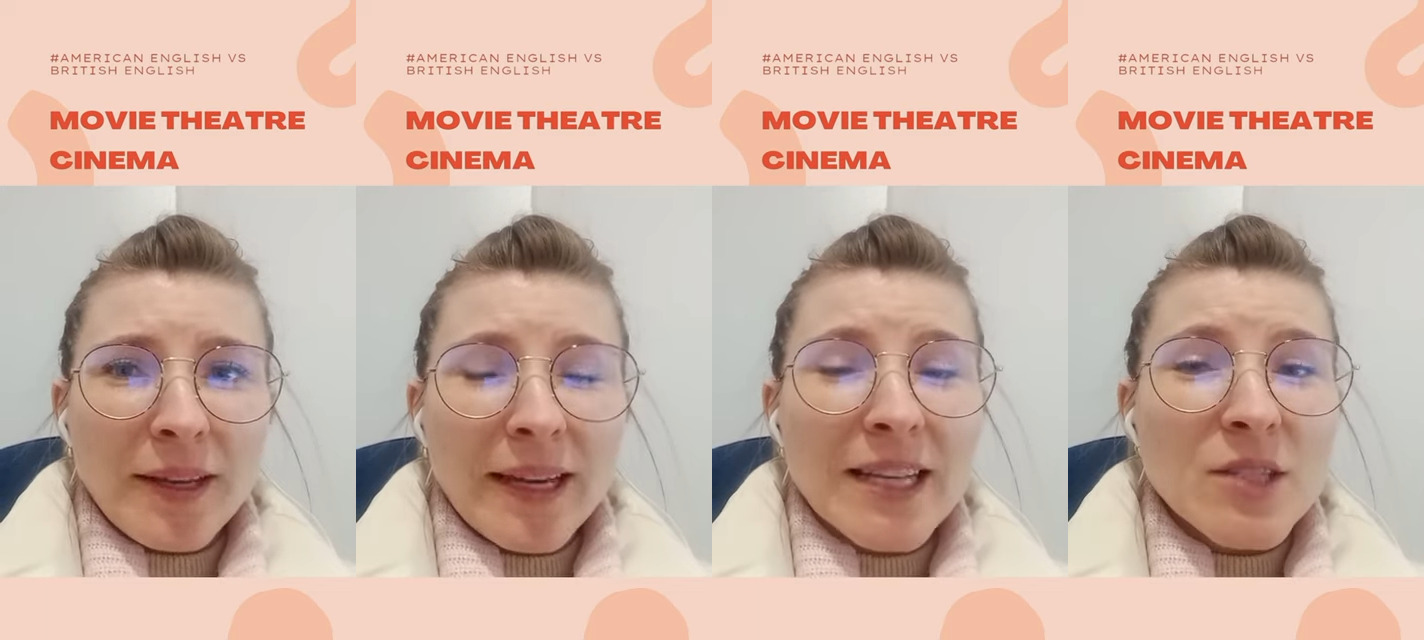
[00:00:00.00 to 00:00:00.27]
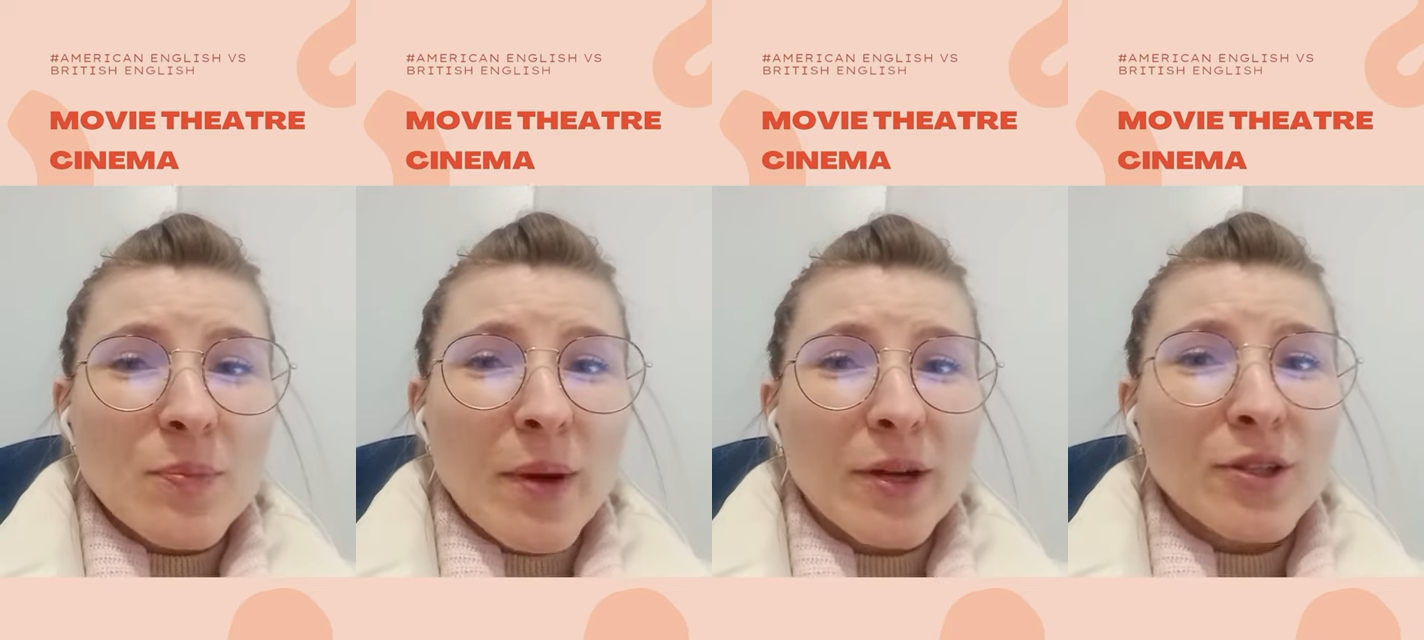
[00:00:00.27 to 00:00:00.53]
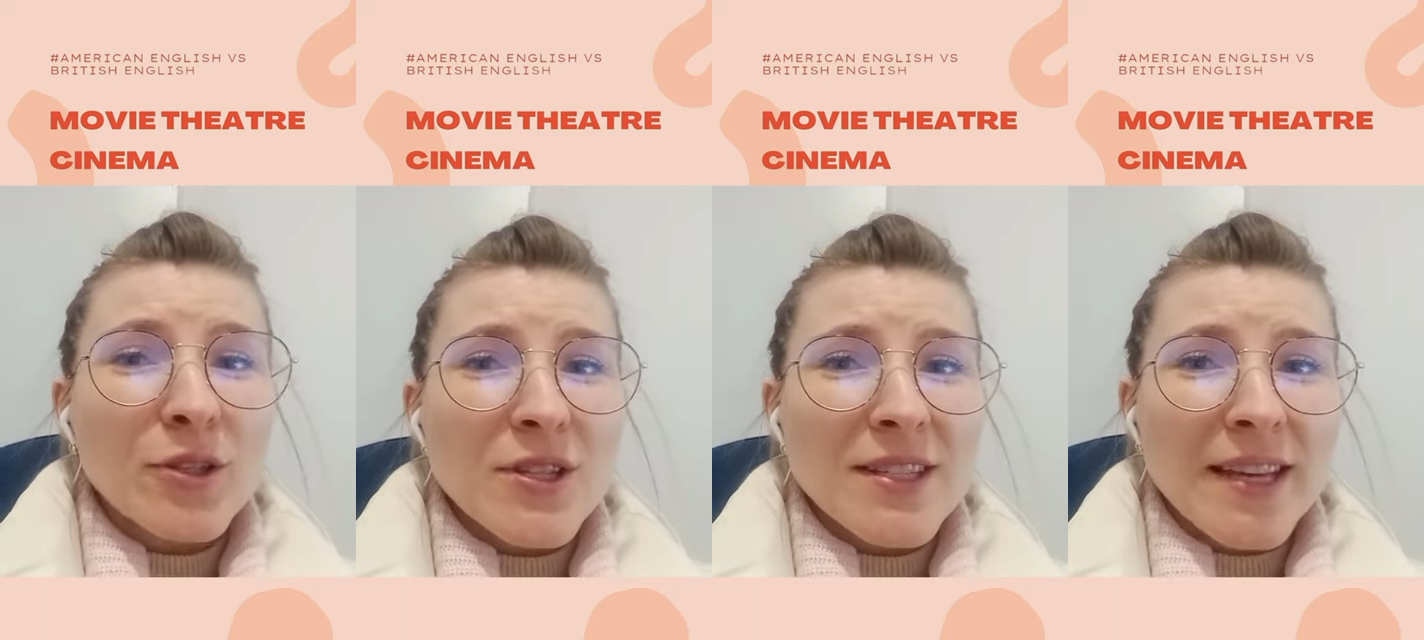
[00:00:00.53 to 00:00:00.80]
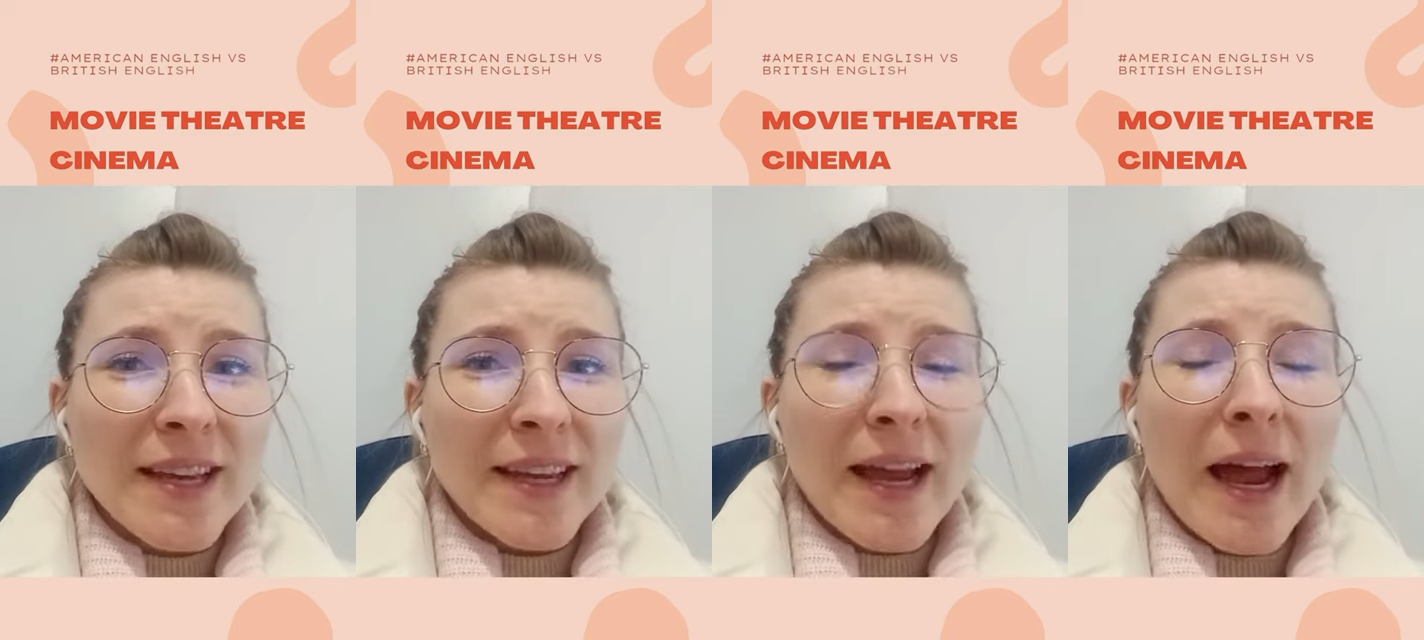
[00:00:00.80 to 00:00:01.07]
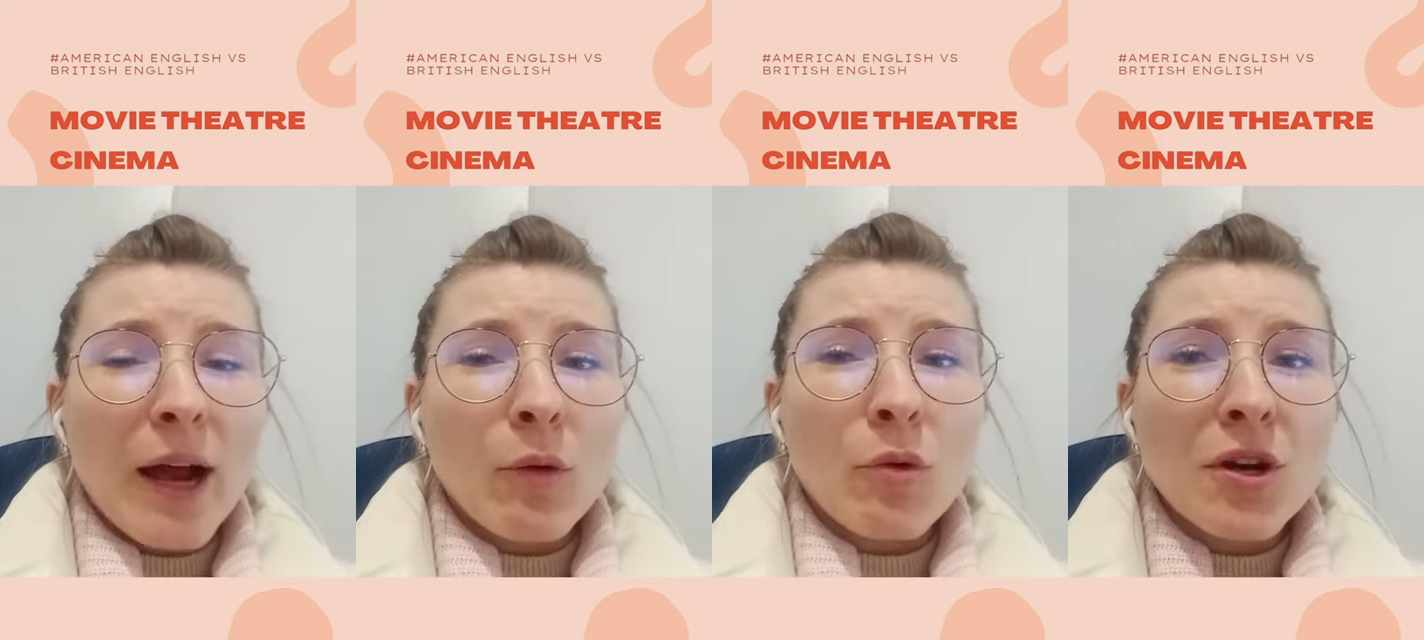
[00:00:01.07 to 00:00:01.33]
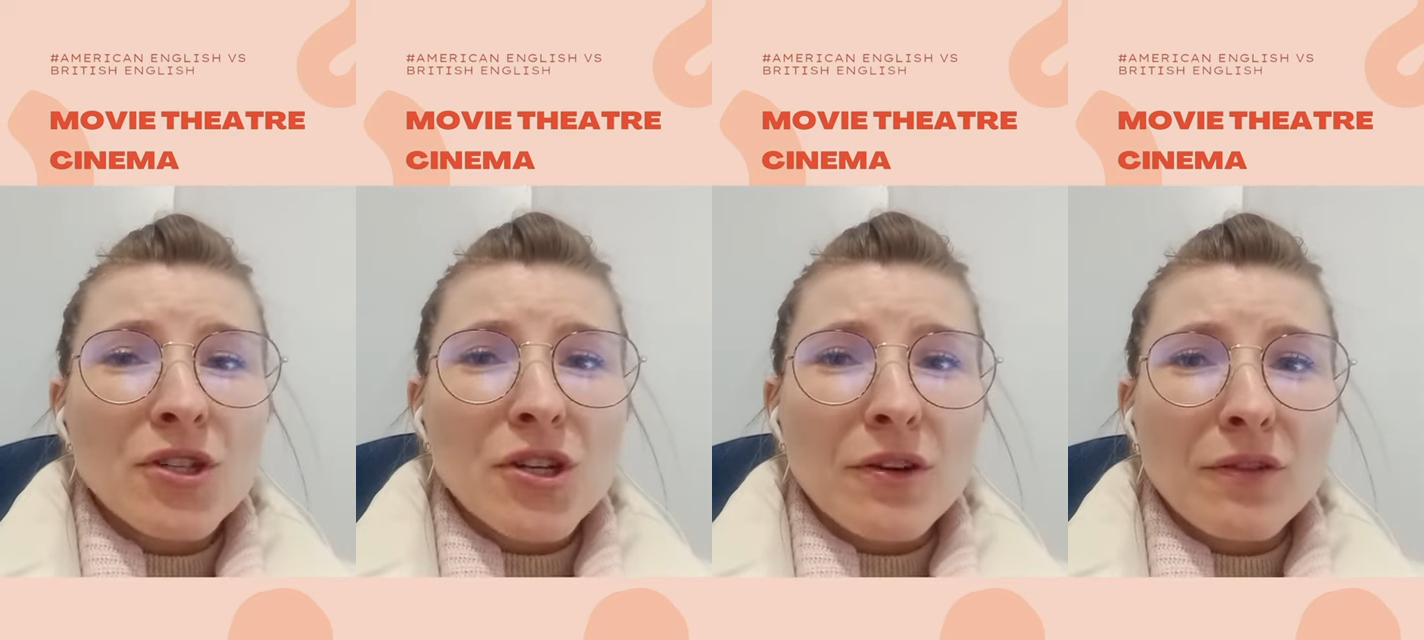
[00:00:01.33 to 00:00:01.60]
It's better to say I
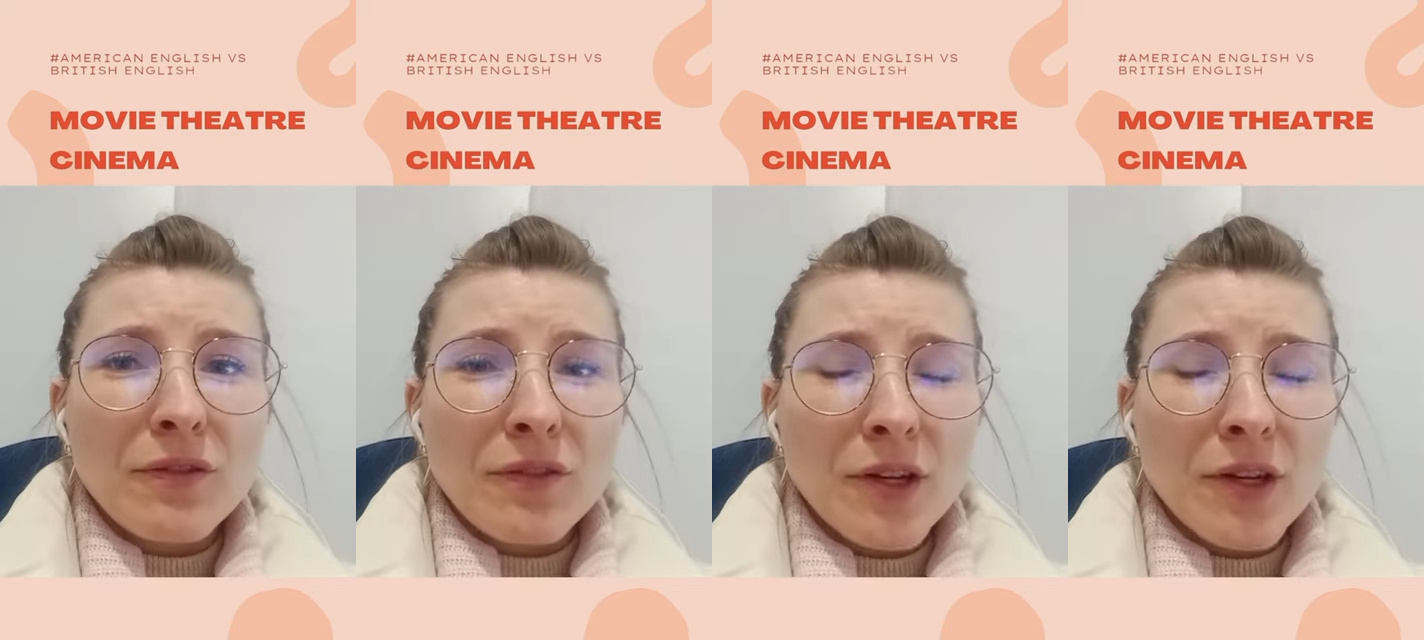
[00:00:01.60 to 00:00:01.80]
watch